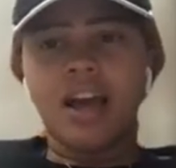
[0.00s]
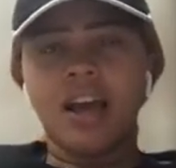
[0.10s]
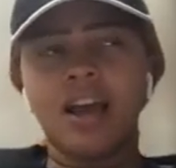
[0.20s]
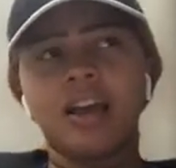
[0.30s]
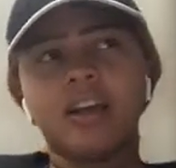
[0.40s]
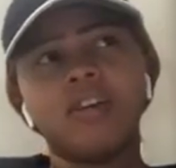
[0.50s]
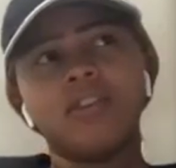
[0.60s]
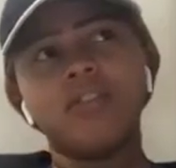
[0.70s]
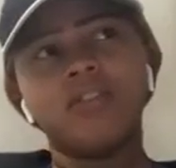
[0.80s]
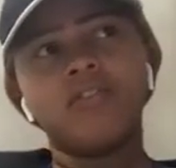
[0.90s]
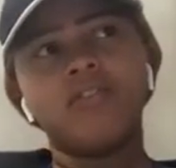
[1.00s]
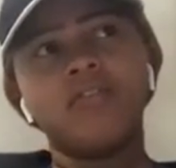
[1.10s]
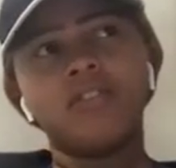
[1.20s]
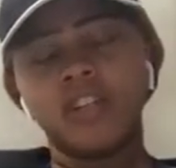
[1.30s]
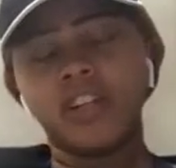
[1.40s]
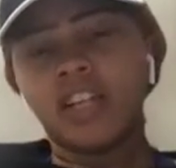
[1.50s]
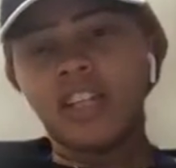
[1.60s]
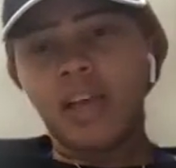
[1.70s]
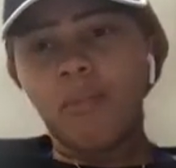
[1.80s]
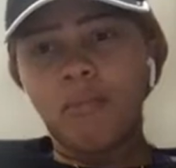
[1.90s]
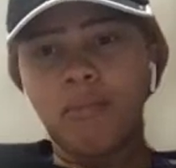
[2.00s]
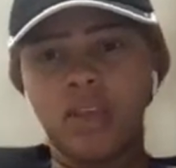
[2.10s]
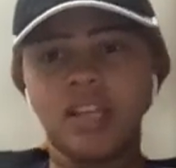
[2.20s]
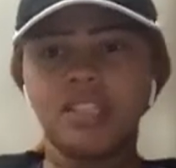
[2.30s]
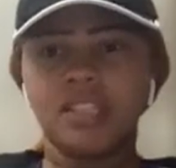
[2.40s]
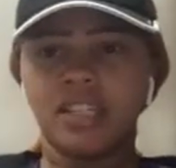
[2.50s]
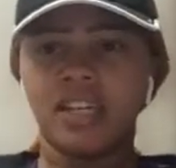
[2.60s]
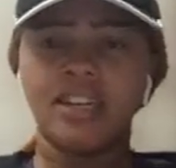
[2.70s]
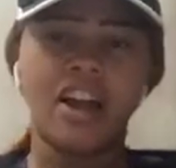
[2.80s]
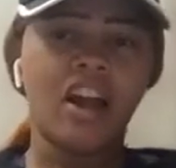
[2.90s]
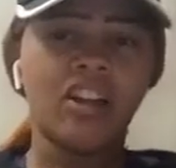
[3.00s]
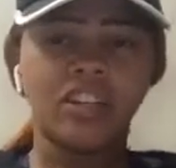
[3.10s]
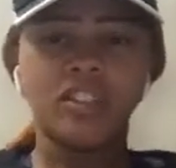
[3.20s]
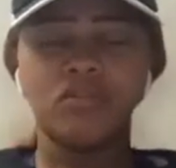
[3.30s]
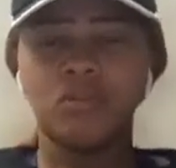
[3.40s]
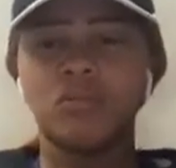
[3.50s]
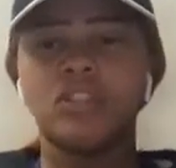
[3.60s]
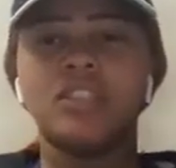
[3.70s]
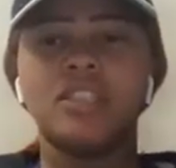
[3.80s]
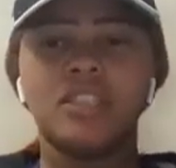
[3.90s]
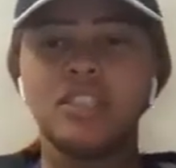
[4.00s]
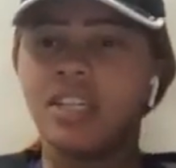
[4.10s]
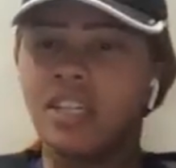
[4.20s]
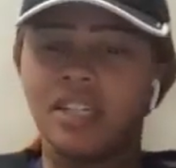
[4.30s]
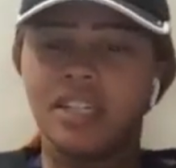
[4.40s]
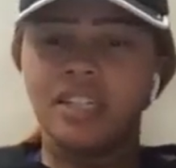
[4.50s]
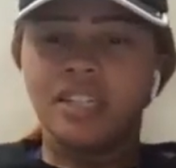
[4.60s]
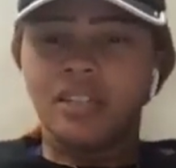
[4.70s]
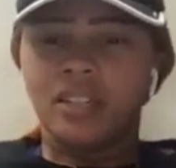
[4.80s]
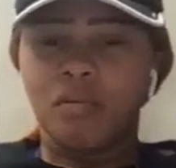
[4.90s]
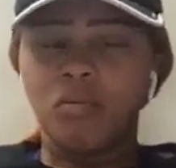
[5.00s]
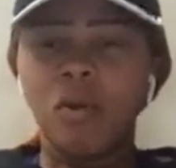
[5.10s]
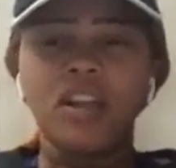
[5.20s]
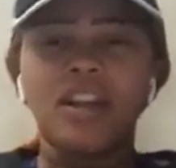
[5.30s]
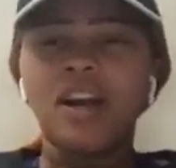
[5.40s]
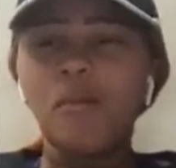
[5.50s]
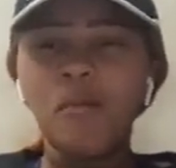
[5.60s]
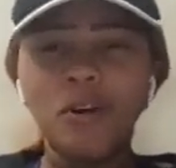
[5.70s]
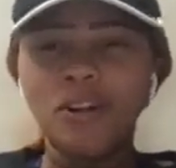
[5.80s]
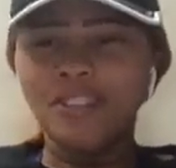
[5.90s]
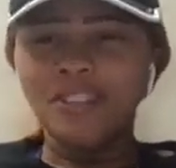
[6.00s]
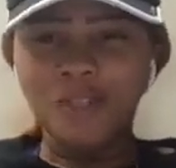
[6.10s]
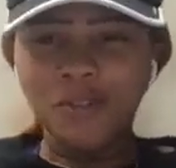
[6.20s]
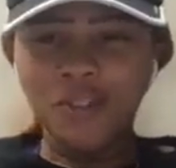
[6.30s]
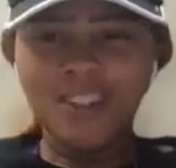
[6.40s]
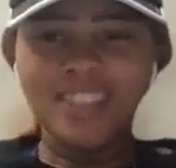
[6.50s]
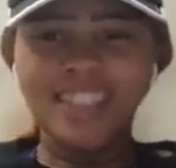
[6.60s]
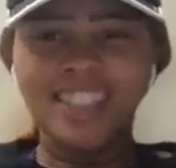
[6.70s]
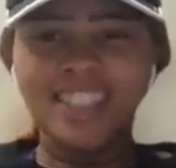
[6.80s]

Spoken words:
I could have took like that base knowledge from just like probably a couple years of school